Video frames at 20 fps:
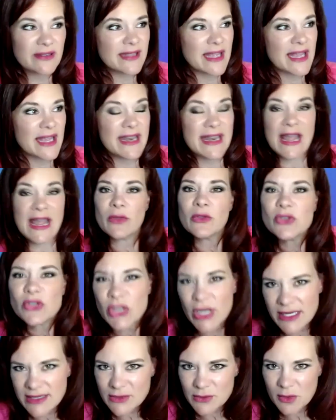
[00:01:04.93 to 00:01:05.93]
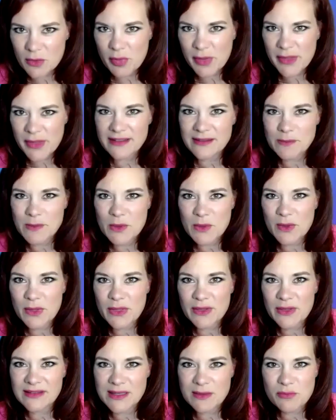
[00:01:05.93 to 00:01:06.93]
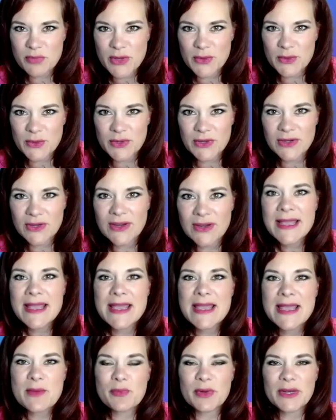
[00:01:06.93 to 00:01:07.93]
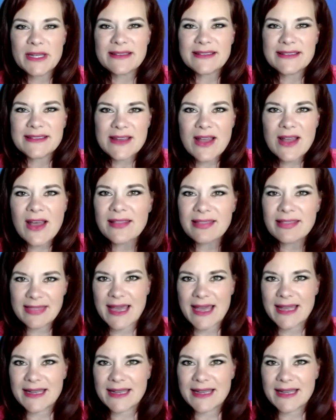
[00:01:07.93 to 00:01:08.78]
and now they're trying to replace me with this computer, but it's not that.